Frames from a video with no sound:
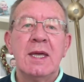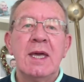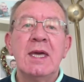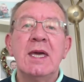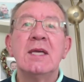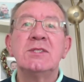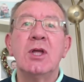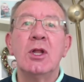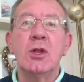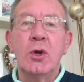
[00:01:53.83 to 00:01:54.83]
"He is
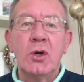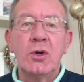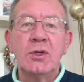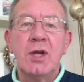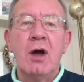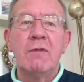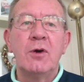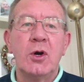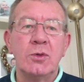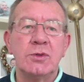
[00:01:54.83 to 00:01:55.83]
the Lord of
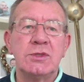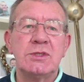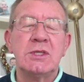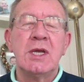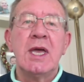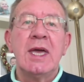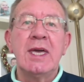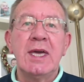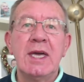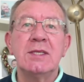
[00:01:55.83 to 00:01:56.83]
hosts.
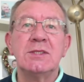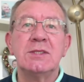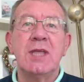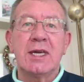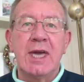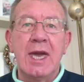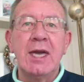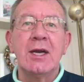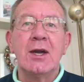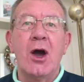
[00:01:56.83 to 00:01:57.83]
He is the
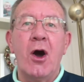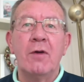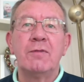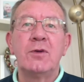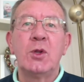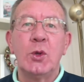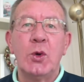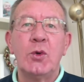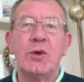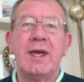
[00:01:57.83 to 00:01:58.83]
King of
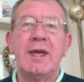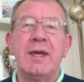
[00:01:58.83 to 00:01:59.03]
glory."